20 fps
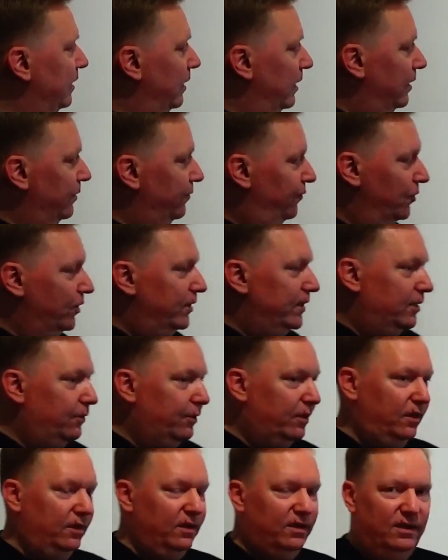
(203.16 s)
if you're now
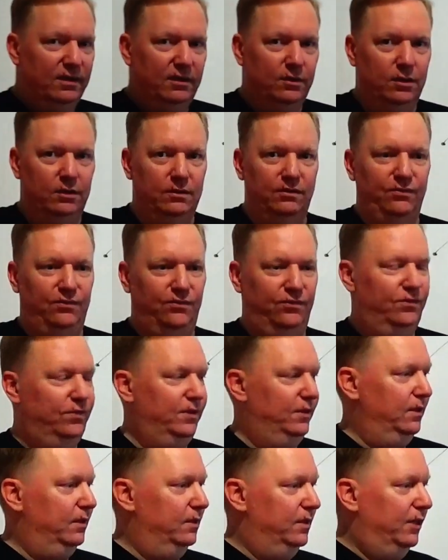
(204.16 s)
thinking of
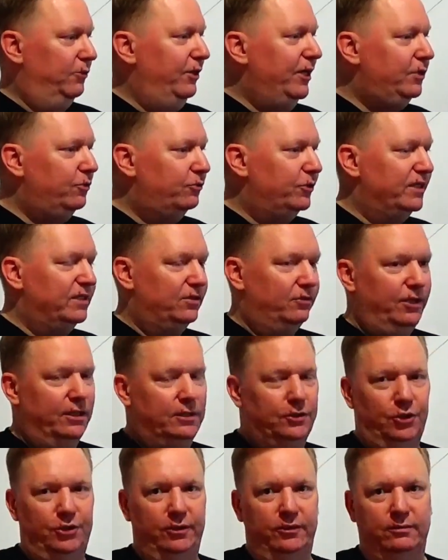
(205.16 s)
a directory
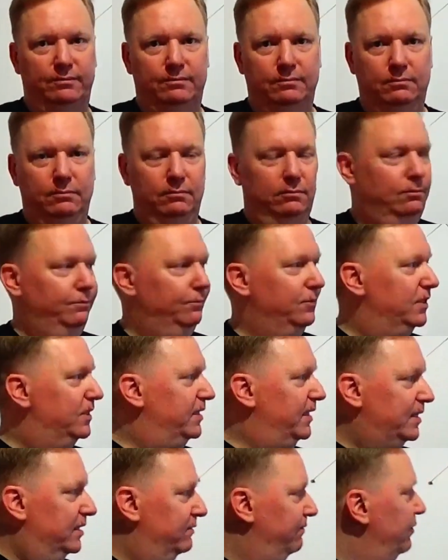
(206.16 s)
structure,
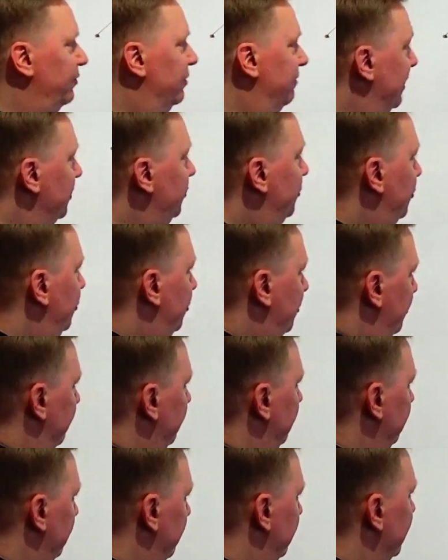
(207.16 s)
that's very much
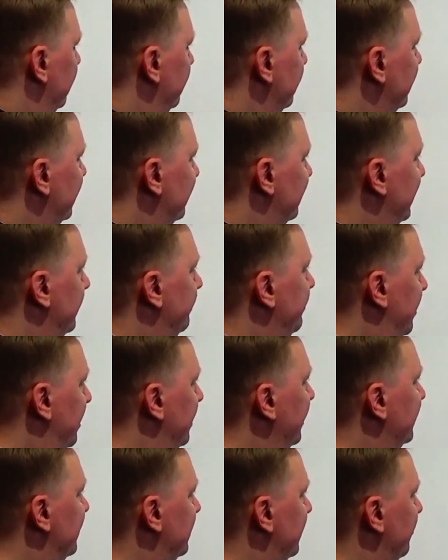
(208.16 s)
the same thing
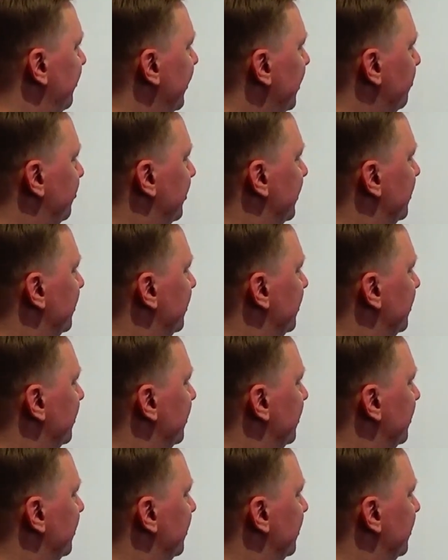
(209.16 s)
as a directory